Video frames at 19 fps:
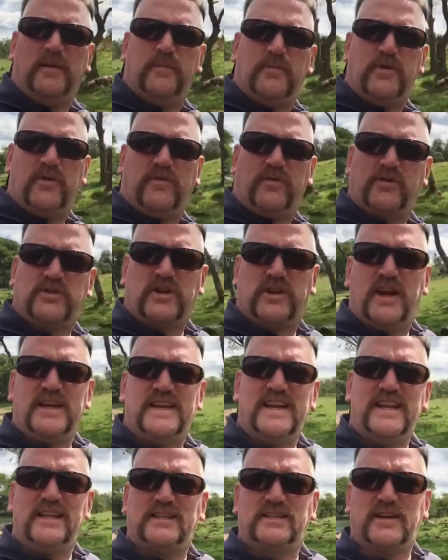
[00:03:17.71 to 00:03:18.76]
Beautiful sunny
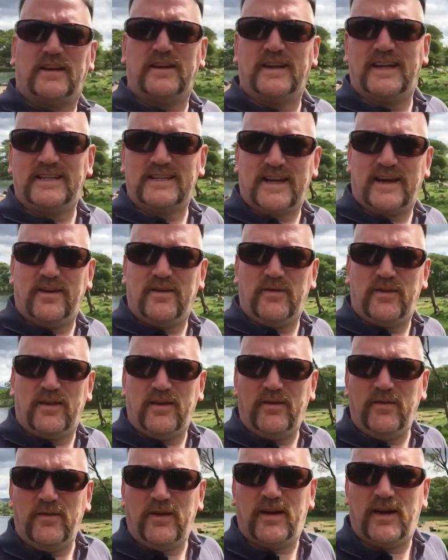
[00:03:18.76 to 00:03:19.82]
day, the sun is out
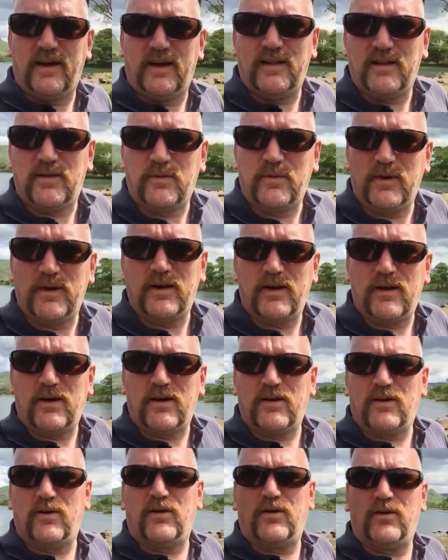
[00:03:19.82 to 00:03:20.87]
now, and we are
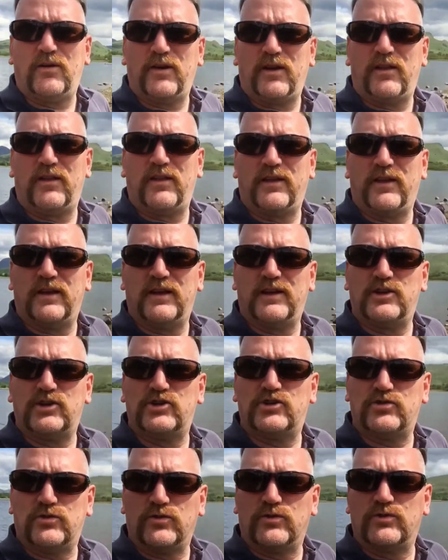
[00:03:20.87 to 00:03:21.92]
on the
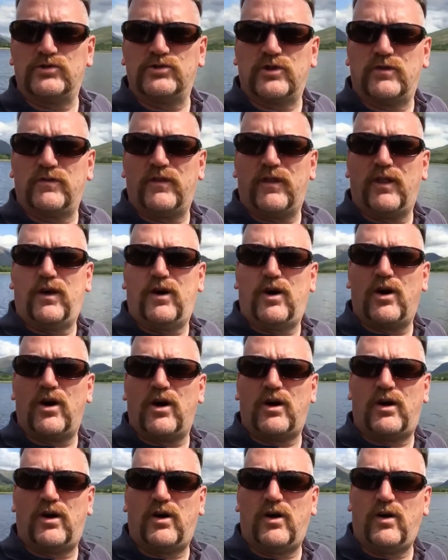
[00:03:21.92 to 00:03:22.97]
shores of
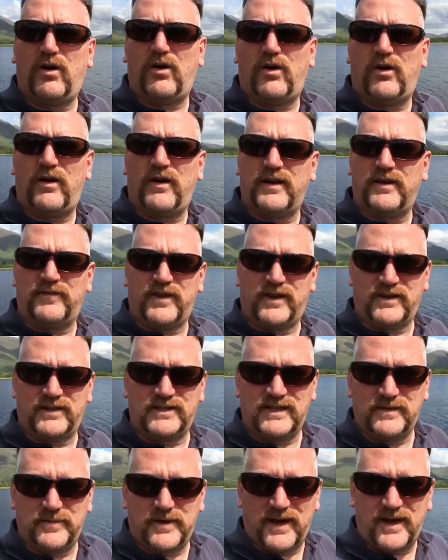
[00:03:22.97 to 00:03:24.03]
Loch Awe. And if you can
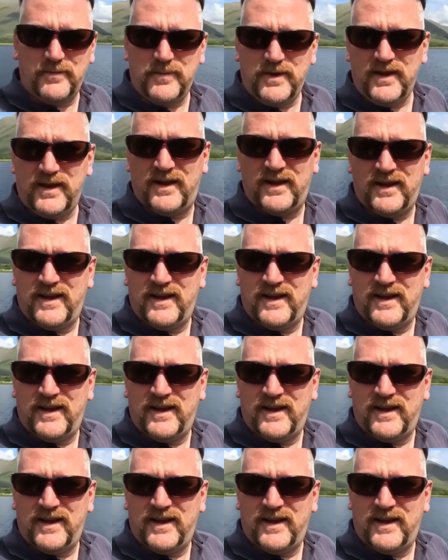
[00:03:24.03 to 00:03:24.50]
see behind me,